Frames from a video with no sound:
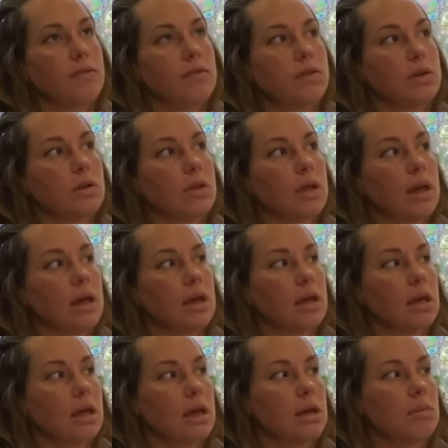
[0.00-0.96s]
feel like
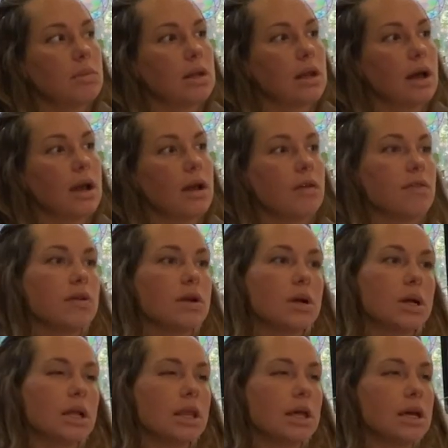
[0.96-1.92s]
him and I are
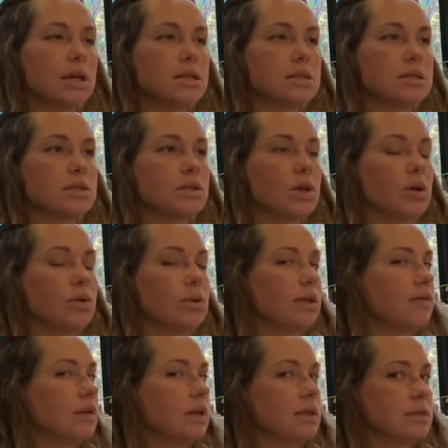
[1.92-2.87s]
very like slow
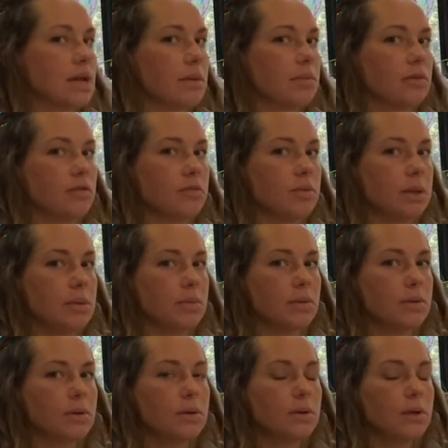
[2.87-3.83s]
living type of
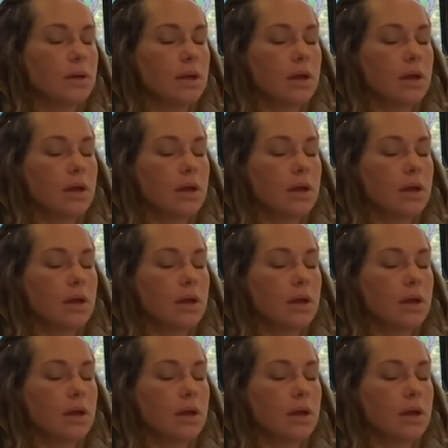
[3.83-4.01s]
people.